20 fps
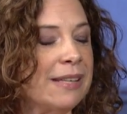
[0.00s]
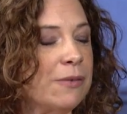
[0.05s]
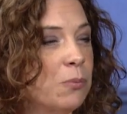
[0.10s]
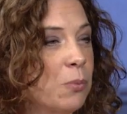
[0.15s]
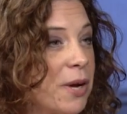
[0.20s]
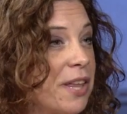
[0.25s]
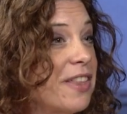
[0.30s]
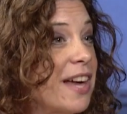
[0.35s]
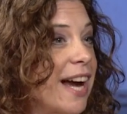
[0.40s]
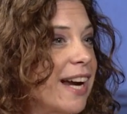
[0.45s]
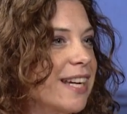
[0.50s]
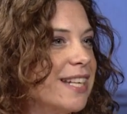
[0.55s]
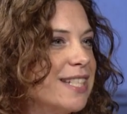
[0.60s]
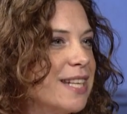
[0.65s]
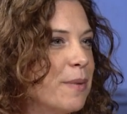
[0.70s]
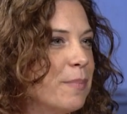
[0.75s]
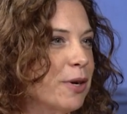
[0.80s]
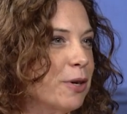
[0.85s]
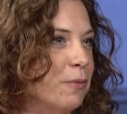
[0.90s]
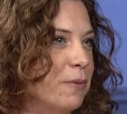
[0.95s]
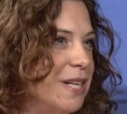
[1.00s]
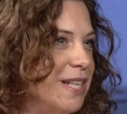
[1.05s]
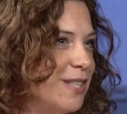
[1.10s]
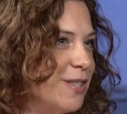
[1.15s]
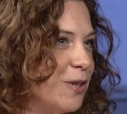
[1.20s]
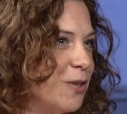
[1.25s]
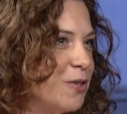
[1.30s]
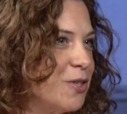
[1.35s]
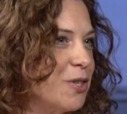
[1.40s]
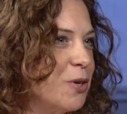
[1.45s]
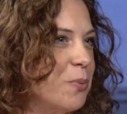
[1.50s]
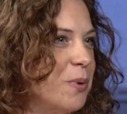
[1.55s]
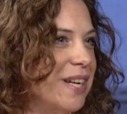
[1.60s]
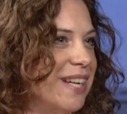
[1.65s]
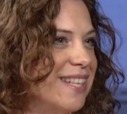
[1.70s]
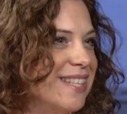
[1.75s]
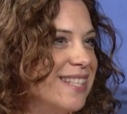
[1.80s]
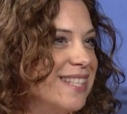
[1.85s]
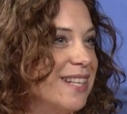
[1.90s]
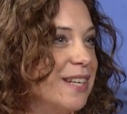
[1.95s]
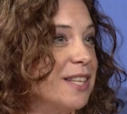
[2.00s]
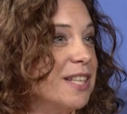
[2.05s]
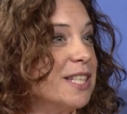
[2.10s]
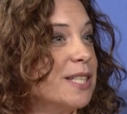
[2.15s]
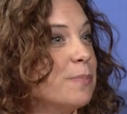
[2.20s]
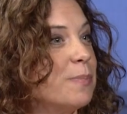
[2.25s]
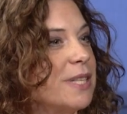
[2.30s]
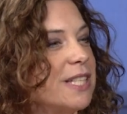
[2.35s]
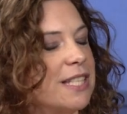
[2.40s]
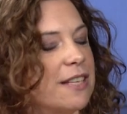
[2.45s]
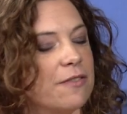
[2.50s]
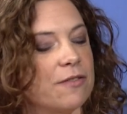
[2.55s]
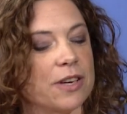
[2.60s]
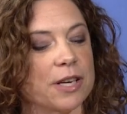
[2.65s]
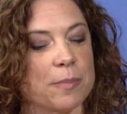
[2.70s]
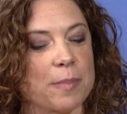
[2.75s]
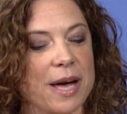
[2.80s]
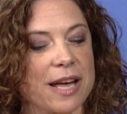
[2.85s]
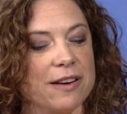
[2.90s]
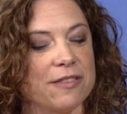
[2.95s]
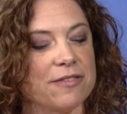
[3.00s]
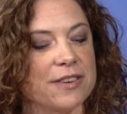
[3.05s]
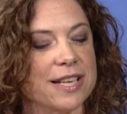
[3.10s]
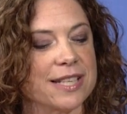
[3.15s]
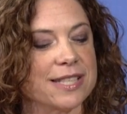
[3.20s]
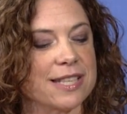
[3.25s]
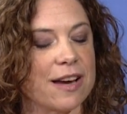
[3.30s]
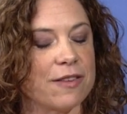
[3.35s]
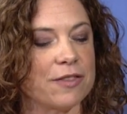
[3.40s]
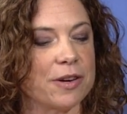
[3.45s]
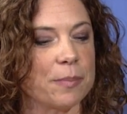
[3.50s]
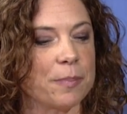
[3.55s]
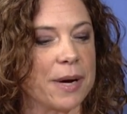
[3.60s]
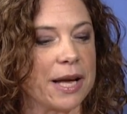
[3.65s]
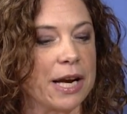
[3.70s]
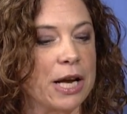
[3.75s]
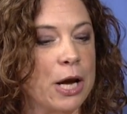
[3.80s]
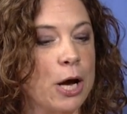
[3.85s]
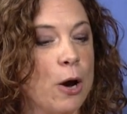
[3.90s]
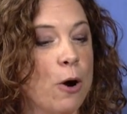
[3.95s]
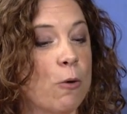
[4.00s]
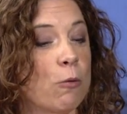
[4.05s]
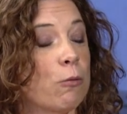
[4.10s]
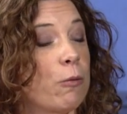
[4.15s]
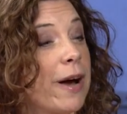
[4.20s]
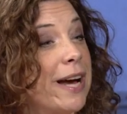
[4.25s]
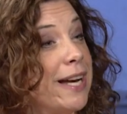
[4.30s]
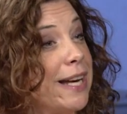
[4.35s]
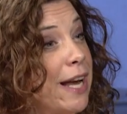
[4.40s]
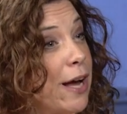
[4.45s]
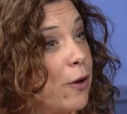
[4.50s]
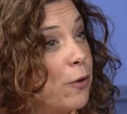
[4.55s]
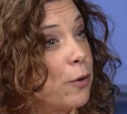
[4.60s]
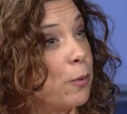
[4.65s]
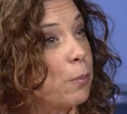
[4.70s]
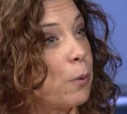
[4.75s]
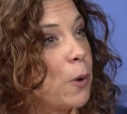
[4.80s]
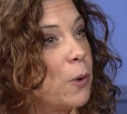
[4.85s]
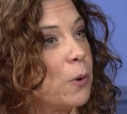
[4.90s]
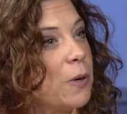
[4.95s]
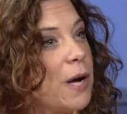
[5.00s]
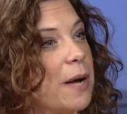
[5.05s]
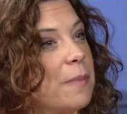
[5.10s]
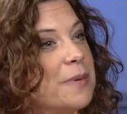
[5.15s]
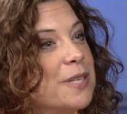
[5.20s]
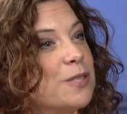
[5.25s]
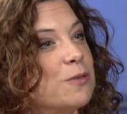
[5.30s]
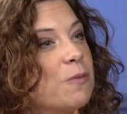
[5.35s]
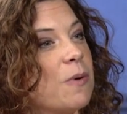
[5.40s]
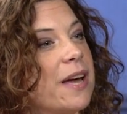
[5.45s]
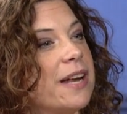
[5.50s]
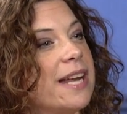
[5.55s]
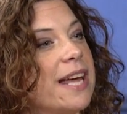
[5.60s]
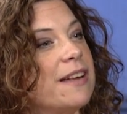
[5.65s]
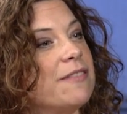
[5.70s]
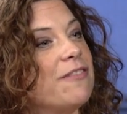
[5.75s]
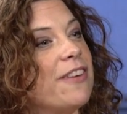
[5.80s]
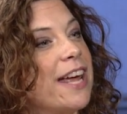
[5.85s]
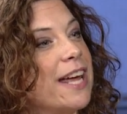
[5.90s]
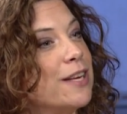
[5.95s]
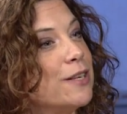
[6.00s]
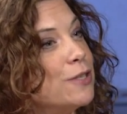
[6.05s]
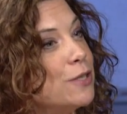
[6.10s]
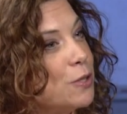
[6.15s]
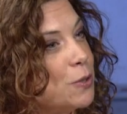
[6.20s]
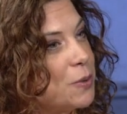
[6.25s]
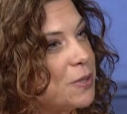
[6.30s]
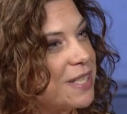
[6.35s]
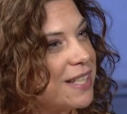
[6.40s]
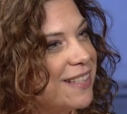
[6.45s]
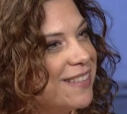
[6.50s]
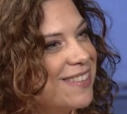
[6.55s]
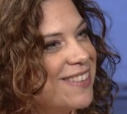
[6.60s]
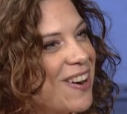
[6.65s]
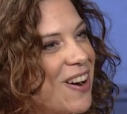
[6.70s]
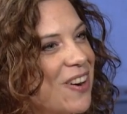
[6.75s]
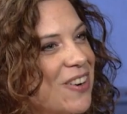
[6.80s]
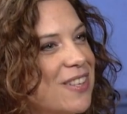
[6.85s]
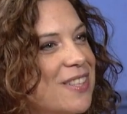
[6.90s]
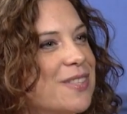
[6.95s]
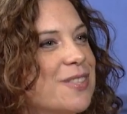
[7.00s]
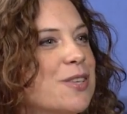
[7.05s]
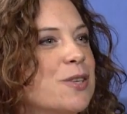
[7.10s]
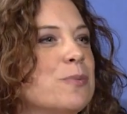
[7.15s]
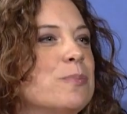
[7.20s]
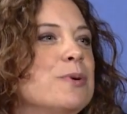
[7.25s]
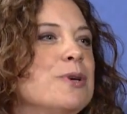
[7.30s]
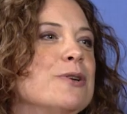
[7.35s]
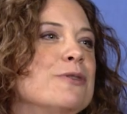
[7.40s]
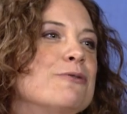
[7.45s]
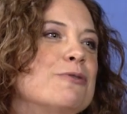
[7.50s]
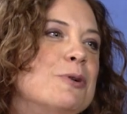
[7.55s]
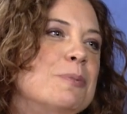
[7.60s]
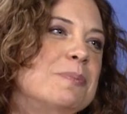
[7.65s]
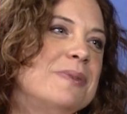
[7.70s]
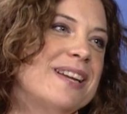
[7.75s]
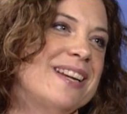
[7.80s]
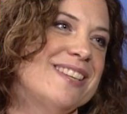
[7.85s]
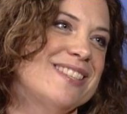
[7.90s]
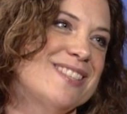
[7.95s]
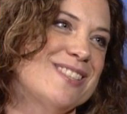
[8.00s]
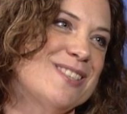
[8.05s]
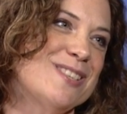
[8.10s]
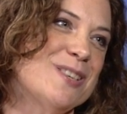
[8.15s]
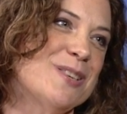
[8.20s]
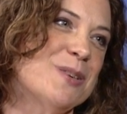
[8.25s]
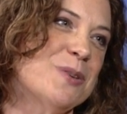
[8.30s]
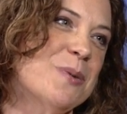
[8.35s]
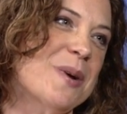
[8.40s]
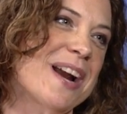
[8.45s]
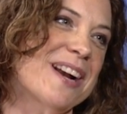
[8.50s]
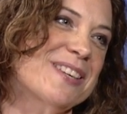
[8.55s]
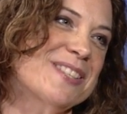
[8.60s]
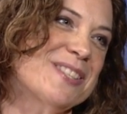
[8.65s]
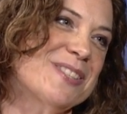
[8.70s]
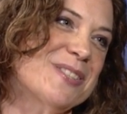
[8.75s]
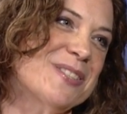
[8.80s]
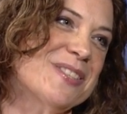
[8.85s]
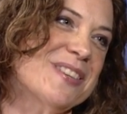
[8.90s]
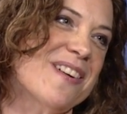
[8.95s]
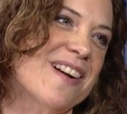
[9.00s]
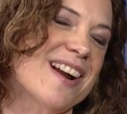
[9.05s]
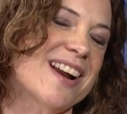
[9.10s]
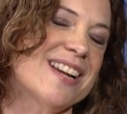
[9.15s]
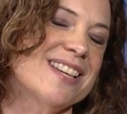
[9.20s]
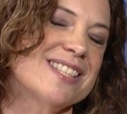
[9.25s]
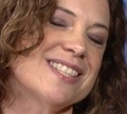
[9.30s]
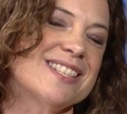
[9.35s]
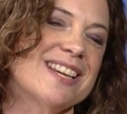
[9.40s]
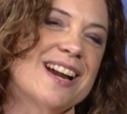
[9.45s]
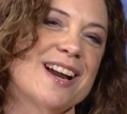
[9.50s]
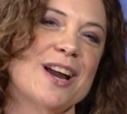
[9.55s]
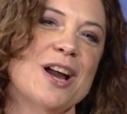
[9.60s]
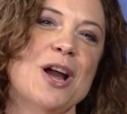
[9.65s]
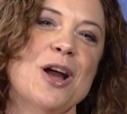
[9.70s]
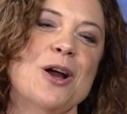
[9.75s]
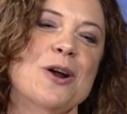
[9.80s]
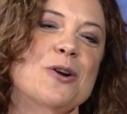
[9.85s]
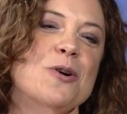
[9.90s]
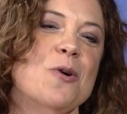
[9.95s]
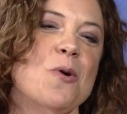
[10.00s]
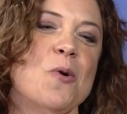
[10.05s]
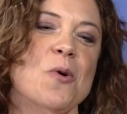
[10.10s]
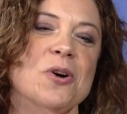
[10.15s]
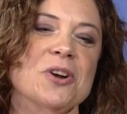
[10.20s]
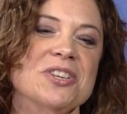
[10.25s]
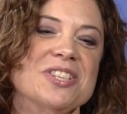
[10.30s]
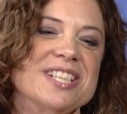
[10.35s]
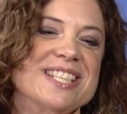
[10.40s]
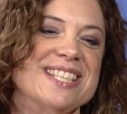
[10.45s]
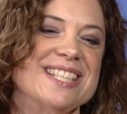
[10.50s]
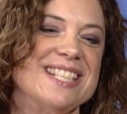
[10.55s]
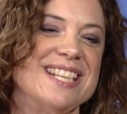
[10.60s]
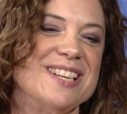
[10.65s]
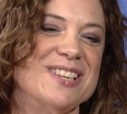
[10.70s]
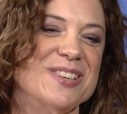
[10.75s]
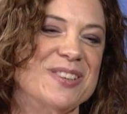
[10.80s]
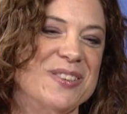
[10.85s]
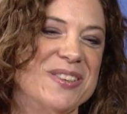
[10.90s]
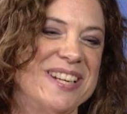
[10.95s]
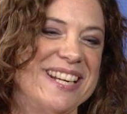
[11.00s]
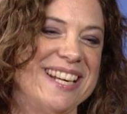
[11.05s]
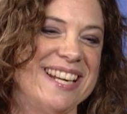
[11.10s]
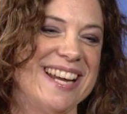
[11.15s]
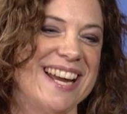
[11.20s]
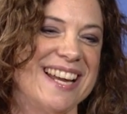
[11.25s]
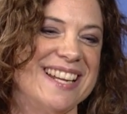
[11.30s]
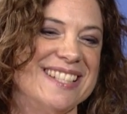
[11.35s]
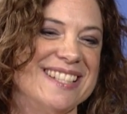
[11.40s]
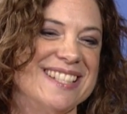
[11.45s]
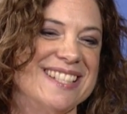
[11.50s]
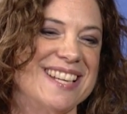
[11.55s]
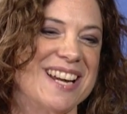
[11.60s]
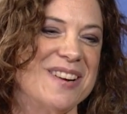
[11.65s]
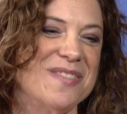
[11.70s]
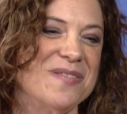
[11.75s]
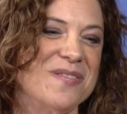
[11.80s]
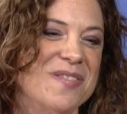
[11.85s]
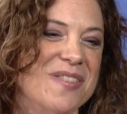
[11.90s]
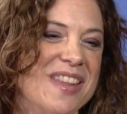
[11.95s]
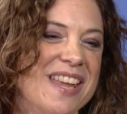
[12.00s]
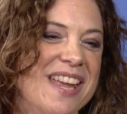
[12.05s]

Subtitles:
With academic research, so we can see the specific benefits of it. But right now the program is run at Van Dusen Gardens, a beautiful place to exercise, gorgeous scenery, and